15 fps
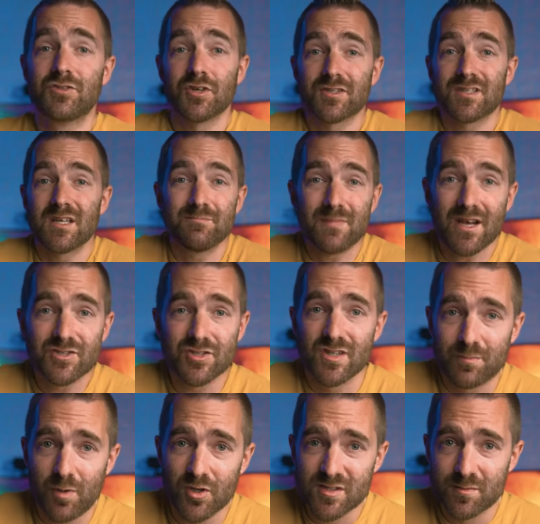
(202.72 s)
Just imagine
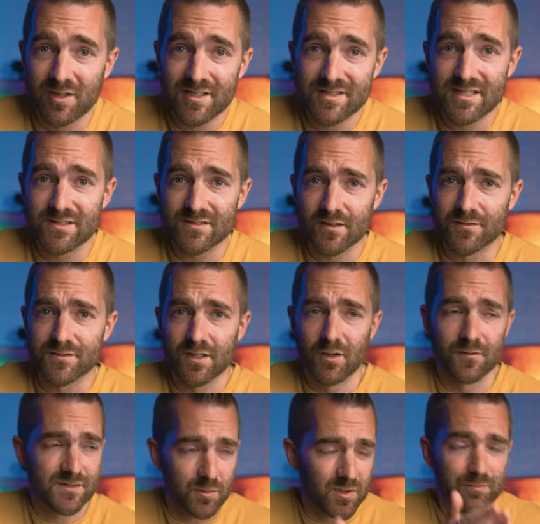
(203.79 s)
the possibilities of,
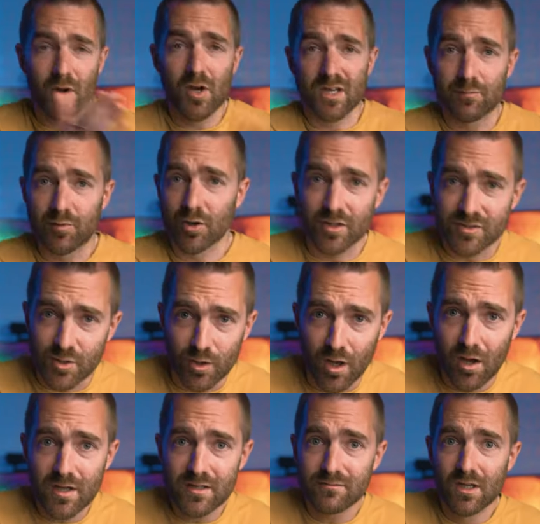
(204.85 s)
of someone buying a product
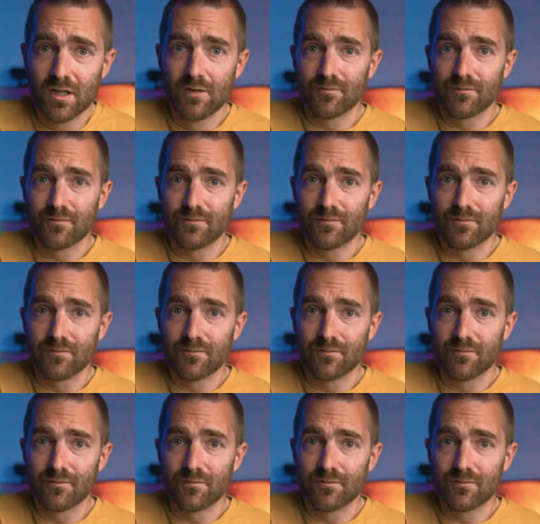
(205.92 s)
online,